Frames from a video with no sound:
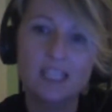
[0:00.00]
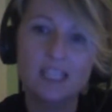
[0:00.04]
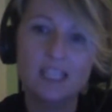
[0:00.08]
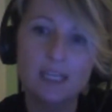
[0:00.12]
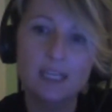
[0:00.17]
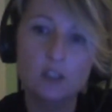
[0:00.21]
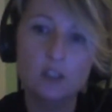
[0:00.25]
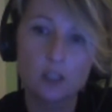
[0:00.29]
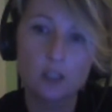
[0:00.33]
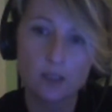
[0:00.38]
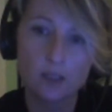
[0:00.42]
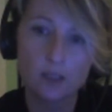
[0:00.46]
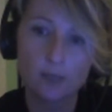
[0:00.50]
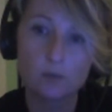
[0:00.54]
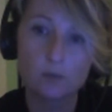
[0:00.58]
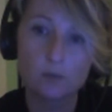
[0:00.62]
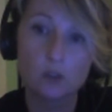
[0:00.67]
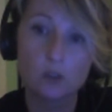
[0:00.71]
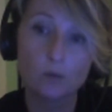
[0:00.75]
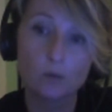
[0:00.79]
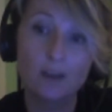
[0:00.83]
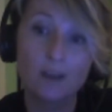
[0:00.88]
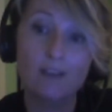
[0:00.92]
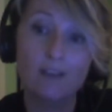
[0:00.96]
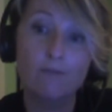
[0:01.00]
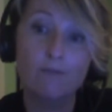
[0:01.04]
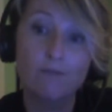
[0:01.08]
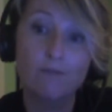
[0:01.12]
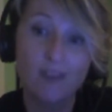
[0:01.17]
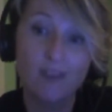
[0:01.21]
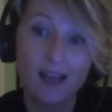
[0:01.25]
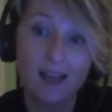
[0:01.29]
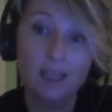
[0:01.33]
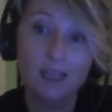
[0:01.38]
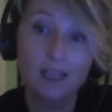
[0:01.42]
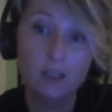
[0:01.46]
teaching them to
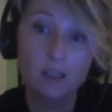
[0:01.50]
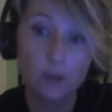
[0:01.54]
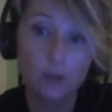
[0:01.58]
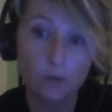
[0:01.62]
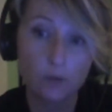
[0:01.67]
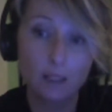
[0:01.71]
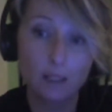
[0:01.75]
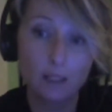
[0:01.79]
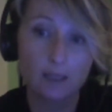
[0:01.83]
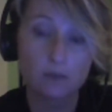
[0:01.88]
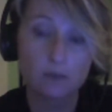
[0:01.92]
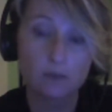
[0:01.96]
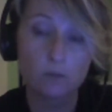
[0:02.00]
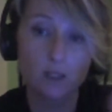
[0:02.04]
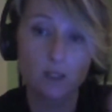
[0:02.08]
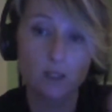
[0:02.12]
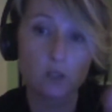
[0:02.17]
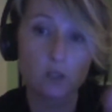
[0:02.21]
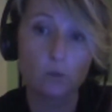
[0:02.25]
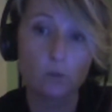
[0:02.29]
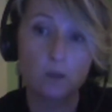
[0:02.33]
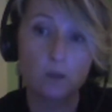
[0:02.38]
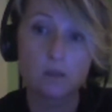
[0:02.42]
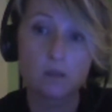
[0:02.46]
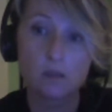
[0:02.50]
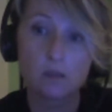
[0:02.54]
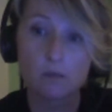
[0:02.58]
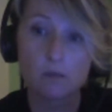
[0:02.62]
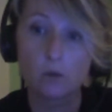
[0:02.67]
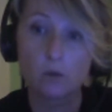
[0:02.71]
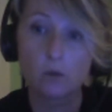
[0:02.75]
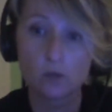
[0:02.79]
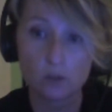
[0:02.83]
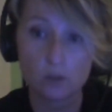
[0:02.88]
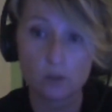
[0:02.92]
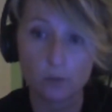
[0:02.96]
evaluate which ones are
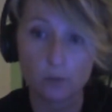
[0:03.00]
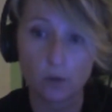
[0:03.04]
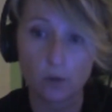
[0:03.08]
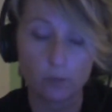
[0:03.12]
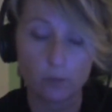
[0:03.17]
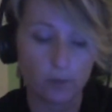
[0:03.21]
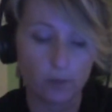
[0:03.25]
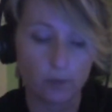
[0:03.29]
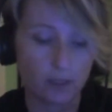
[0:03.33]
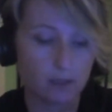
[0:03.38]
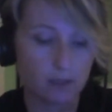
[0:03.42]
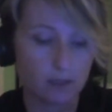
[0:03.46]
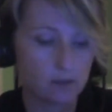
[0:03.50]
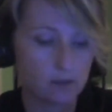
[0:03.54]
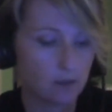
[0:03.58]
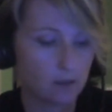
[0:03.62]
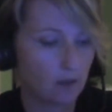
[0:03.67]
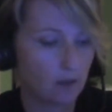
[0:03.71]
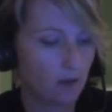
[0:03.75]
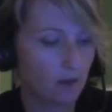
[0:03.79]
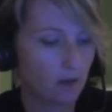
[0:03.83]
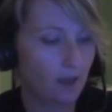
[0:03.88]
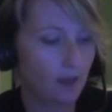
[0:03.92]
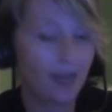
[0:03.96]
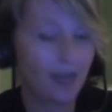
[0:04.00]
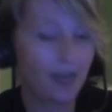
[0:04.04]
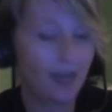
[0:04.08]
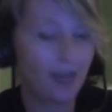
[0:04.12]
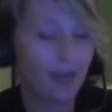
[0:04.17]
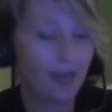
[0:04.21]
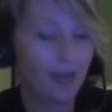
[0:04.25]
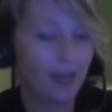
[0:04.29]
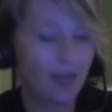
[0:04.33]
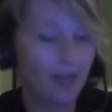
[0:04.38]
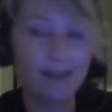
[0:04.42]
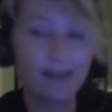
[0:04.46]
most appropriate. And
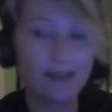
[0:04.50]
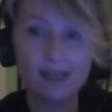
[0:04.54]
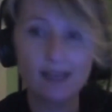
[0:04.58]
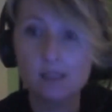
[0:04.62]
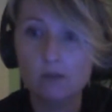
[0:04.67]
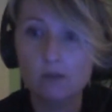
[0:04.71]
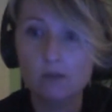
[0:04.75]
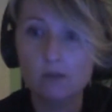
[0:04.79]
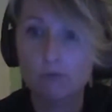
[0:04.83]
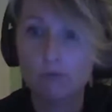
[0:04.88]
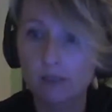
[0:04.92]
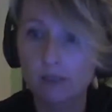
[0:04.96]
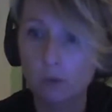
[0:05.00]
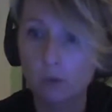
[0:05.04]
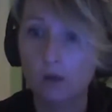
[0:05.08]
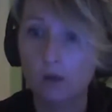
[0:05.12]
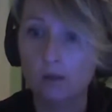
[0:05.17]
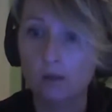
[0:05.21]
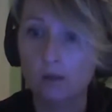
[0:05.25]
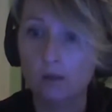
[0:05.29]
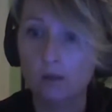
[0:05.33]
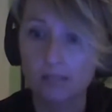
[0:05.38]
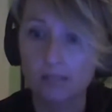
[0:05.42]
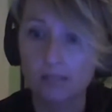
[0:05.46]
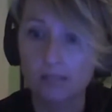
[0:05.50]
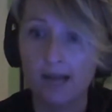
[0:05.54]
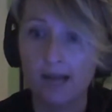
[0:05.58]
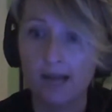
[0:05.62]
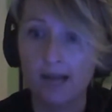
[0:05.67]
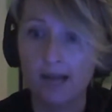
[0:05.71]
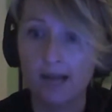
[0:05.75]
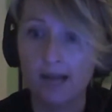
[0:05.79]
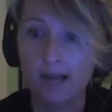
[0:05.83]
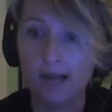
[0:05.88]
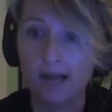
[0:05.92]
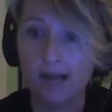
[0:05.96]
that's a real world
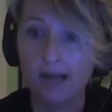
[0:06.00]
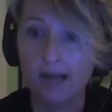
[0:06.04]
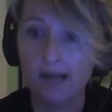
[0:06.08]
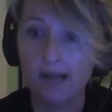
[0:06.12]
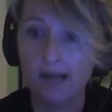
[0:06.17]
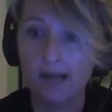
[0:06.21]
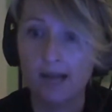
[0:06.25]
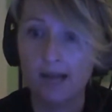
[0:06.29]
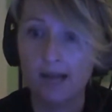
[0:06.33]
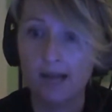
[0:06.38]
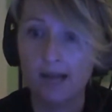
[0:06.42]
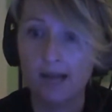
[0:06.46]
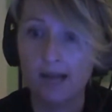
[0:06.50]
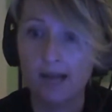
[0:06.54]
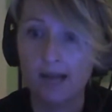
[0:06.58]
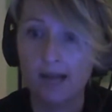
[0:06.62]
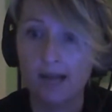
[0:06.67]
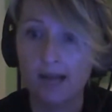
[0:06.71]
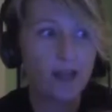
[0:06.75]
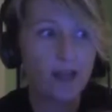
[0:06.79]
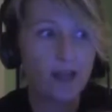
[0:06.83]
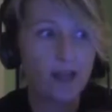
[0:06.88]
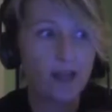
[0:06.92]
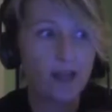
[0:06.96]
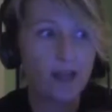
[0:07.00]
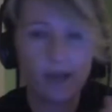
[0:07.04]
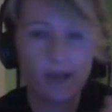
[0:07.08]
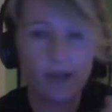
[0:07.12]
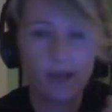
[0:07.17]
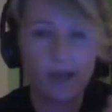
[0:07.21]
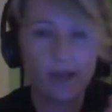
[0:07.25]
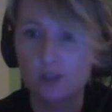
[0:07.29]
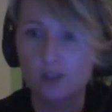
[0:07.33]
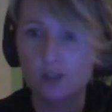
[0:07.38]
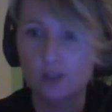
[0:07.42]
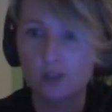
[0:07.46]
task as
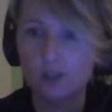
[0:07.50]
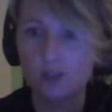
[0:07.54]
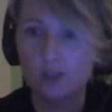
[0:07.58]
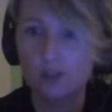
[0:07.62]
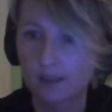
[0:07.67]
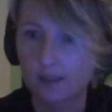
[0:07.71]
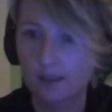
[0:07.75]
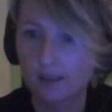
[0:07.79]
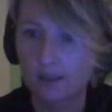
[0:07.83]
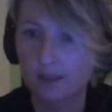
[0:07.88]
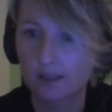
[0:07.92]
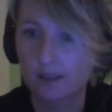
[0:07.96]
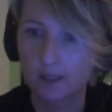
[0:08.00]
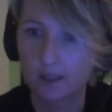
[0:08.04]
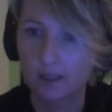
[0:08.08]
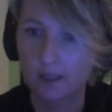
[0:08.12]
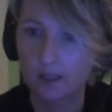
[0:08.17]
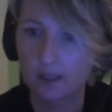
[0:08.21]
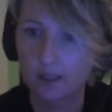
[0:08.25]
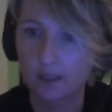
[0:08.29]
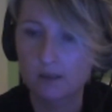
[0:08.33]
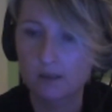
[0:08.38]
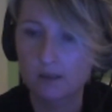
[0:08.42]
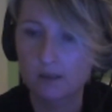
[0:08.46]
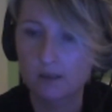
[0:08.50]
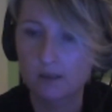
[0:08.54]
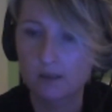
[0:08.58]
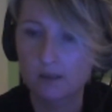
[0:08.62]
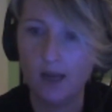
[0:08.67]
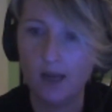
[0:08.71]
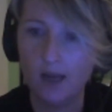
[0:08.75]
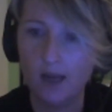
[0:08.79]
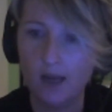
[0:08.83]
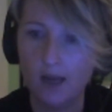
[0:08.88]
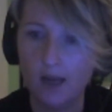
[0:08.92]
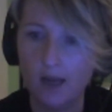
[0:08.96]
English speakers.
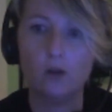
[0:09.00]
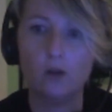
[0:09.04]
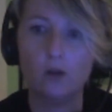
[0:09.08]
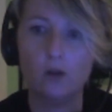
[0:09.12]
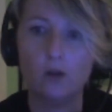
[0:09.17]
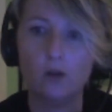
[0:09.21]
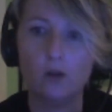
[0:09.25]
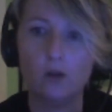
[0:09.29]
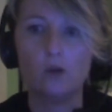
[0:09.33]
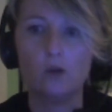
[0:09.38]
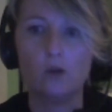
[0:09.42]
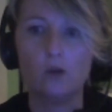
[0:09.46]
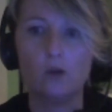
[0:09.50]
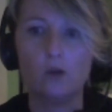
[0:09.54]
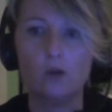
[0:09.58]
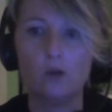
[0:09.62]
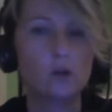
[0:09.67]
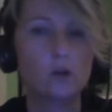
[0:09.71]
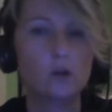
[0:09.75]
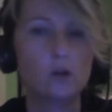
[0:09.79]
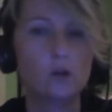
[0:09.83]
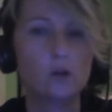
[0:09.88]
Who am I talking